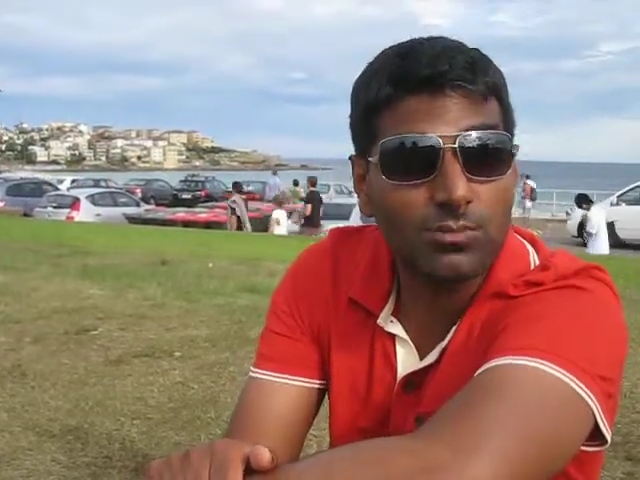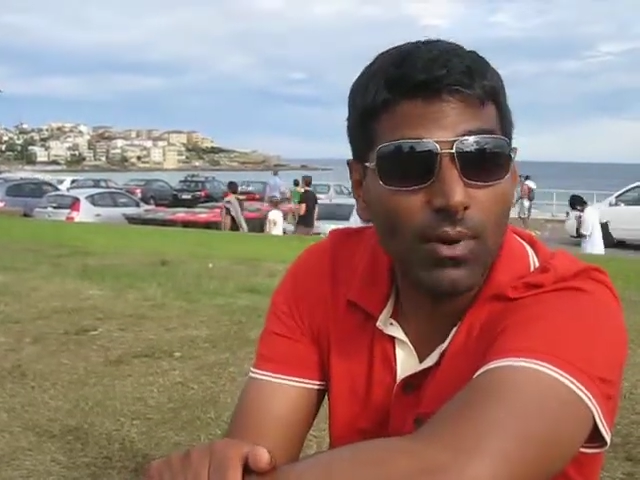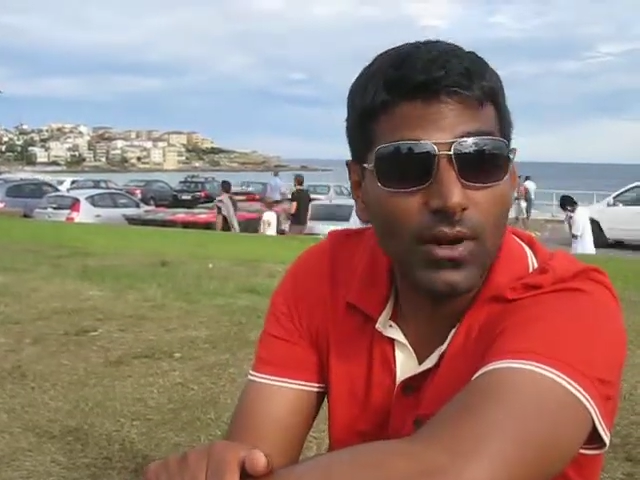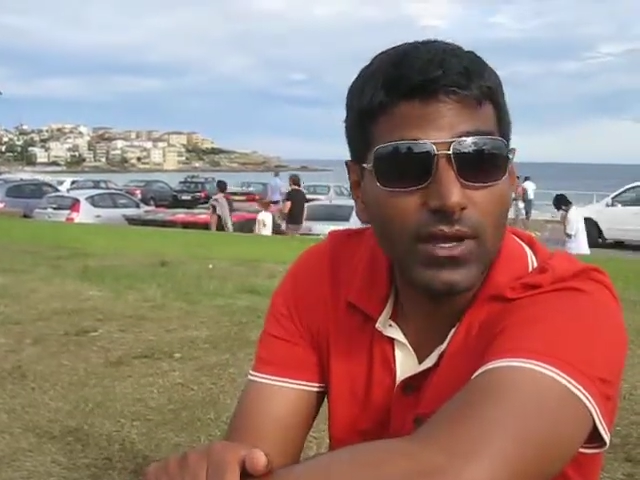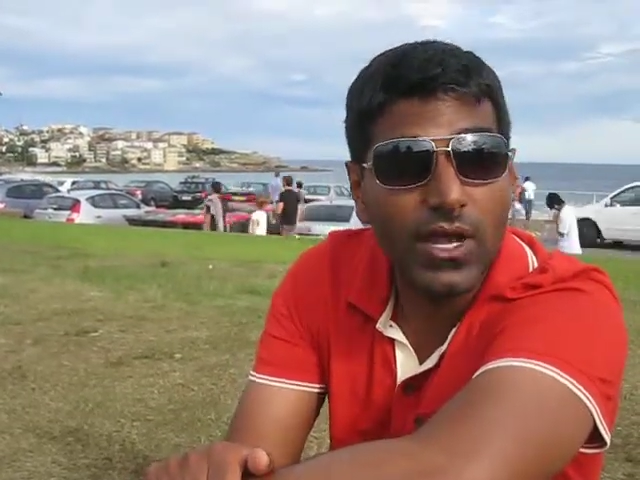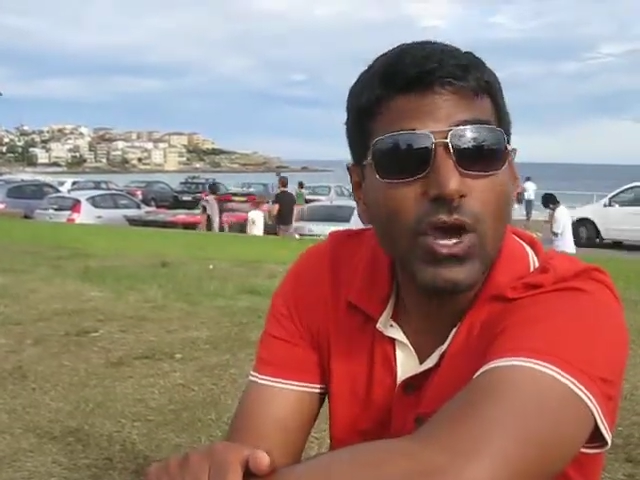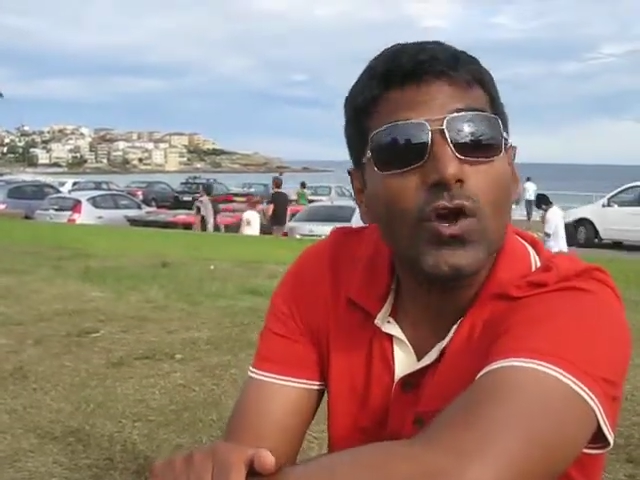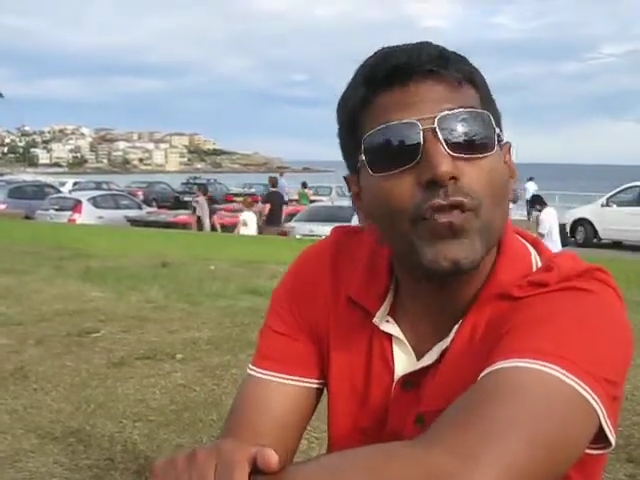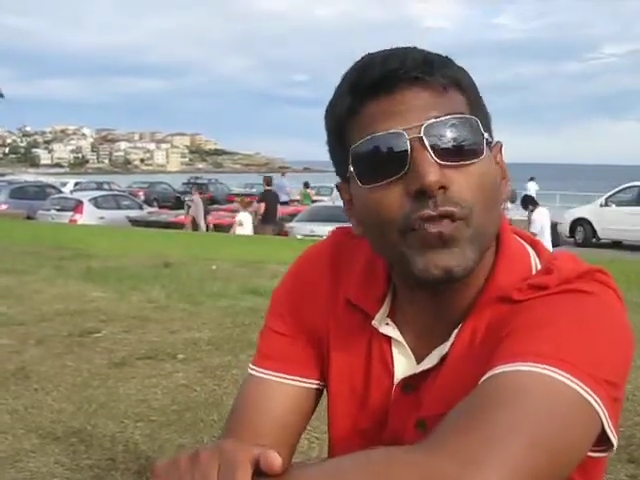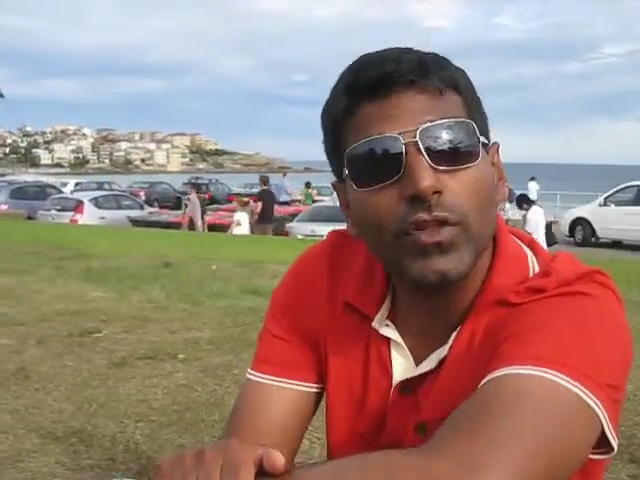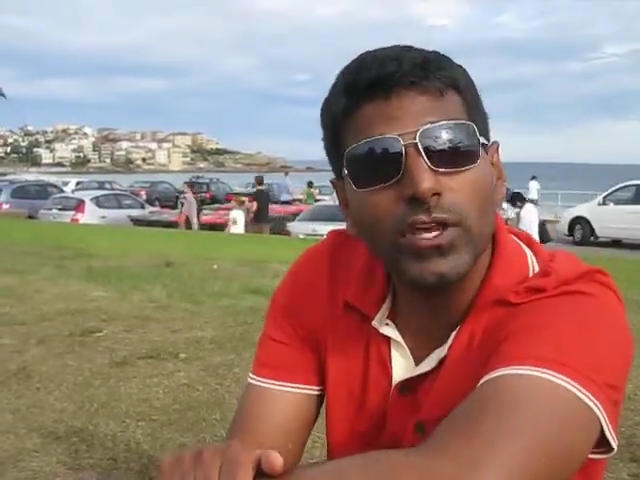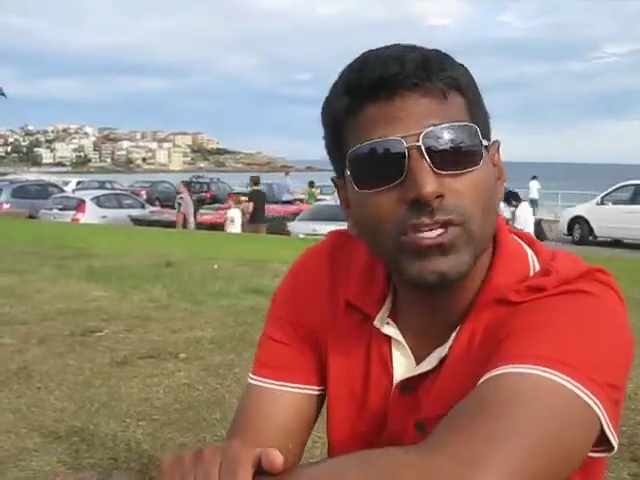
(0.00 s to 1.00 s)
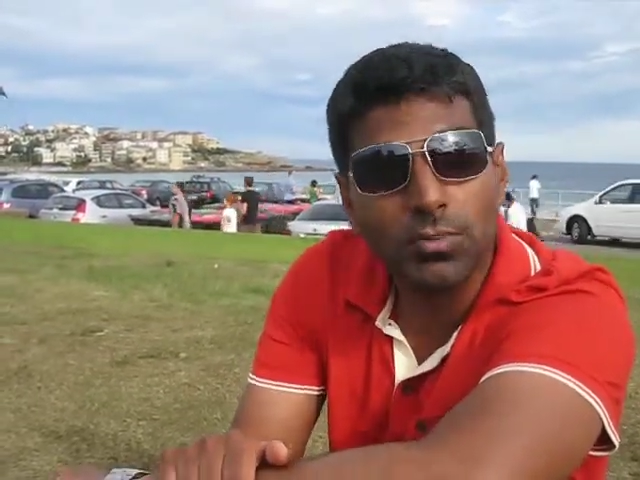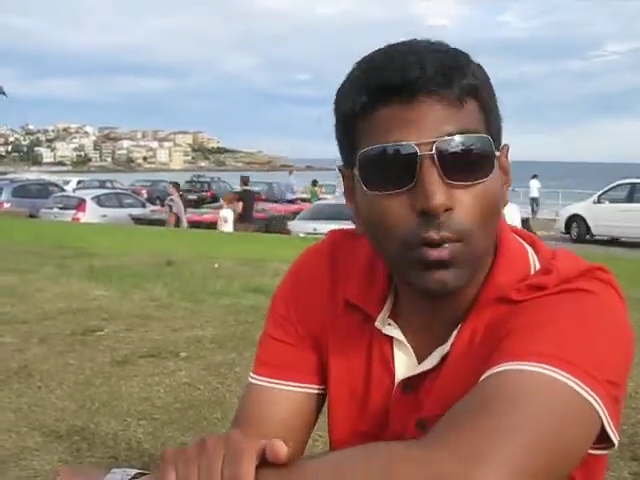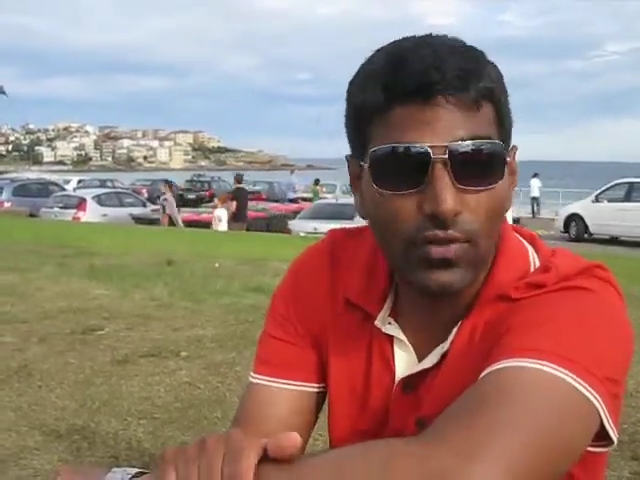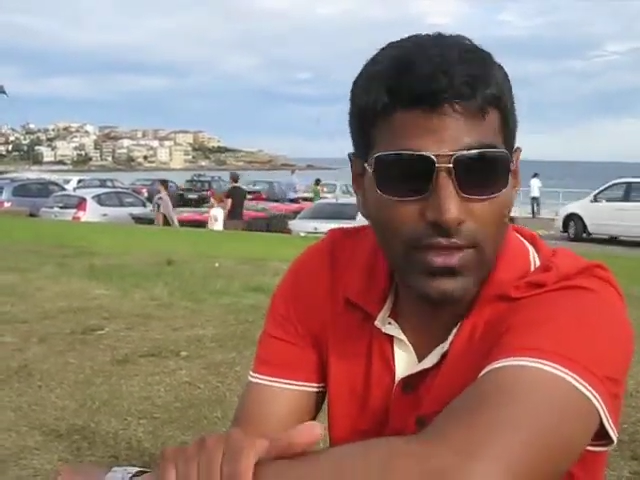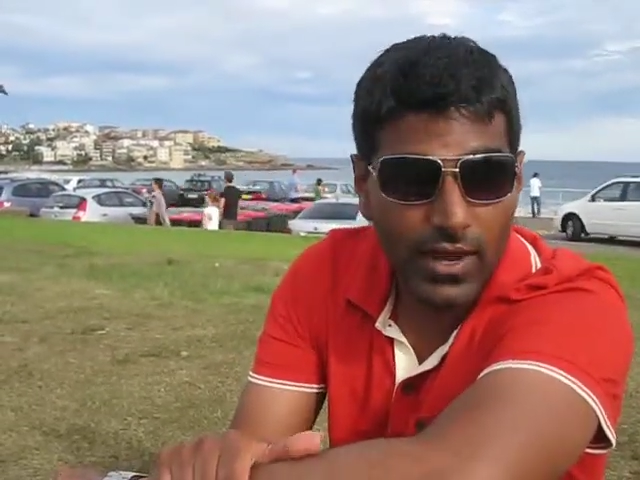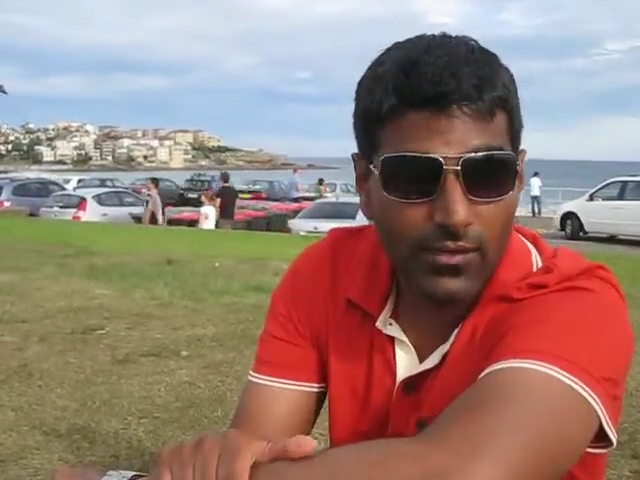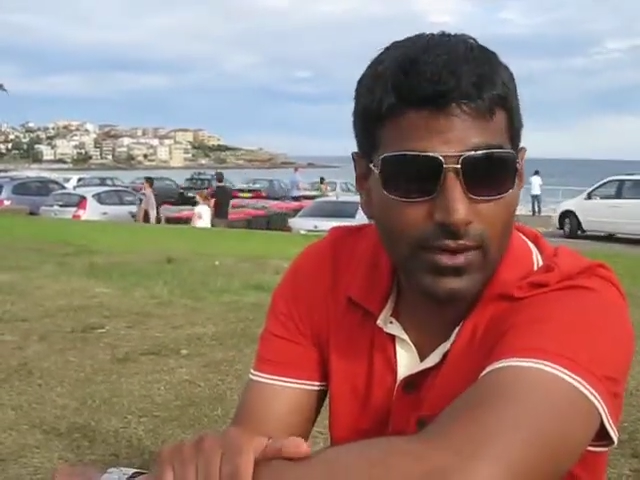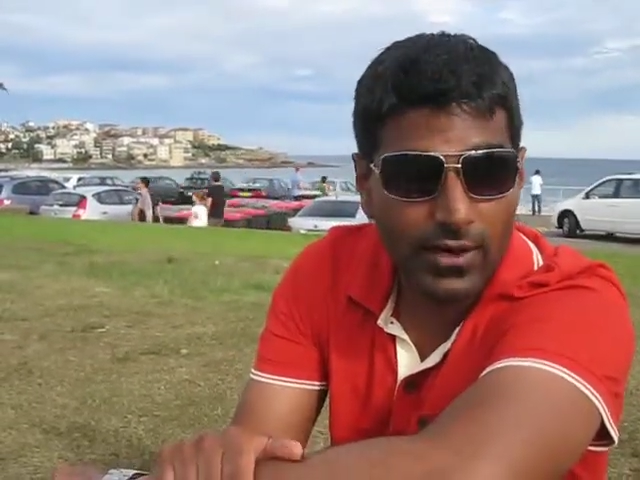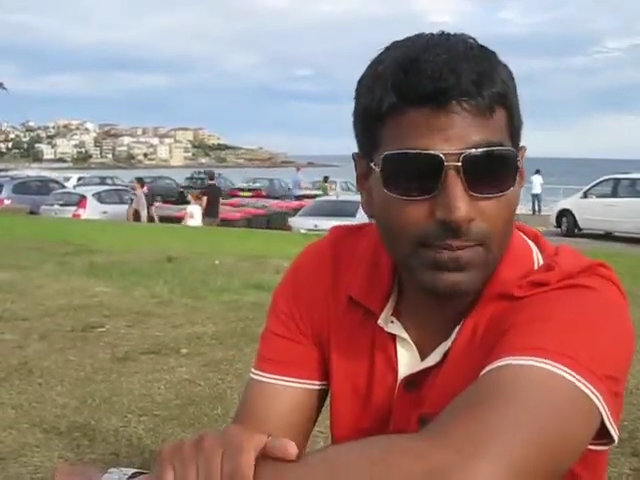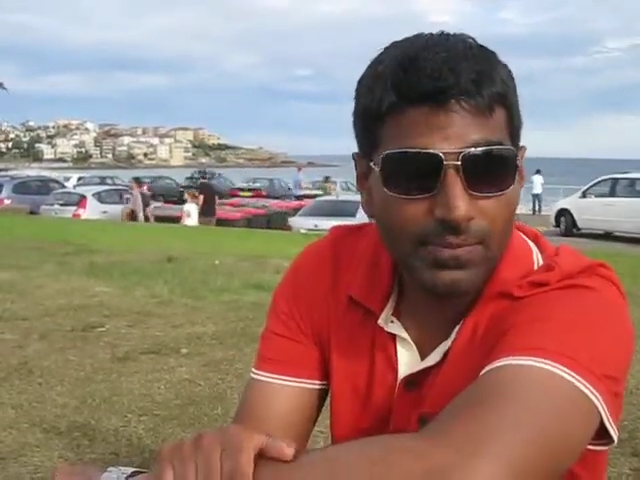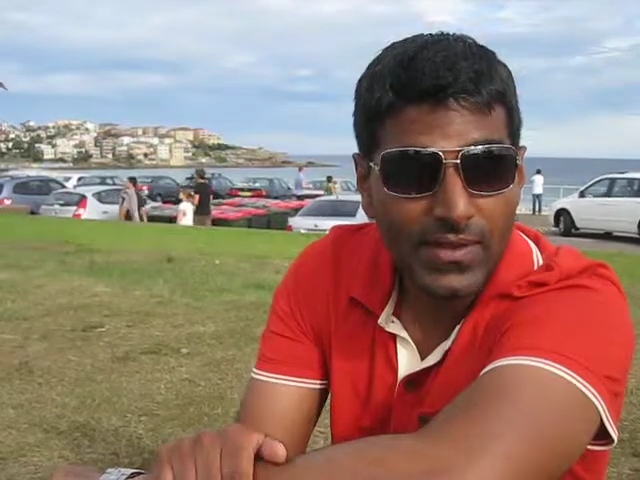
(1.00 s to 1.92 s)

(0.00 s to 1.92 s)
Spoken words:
party fully explored the area,